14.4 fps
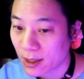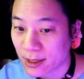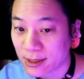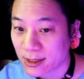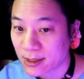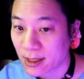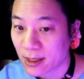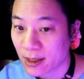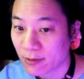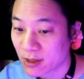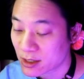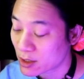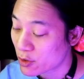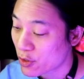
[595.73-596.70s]
and see if
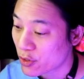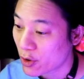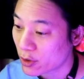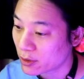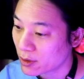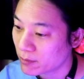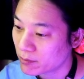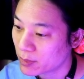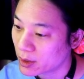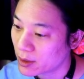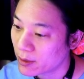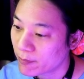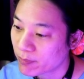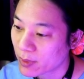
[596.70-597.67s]
there's a third
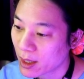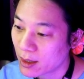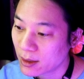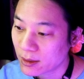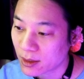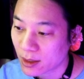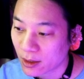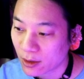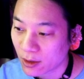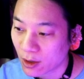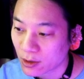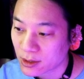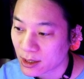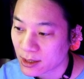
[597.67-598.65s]
number that are
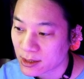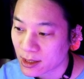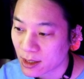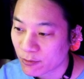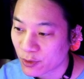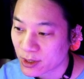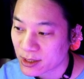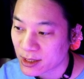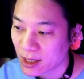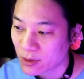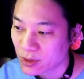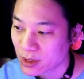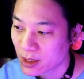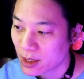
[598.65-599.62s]
locked in the same 3
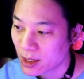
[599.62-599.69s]
cells.